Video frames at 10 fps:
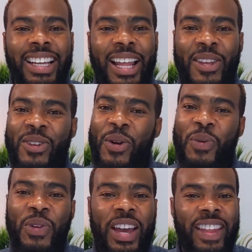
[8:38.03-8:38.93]
Like, you know
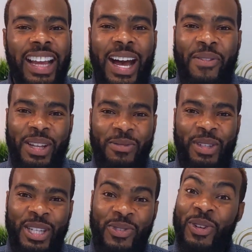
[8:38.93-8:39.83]
when you have that confidence
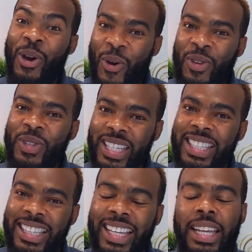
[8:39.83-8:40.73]
because you know you did
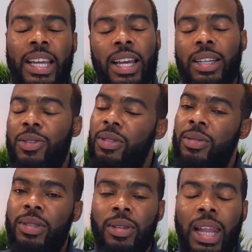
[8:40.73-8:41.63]
the thing. I
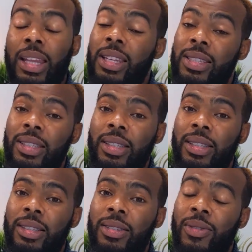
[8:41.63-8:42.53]
like, listen,
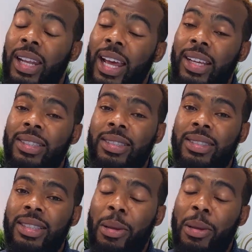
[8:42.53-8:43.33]
relax.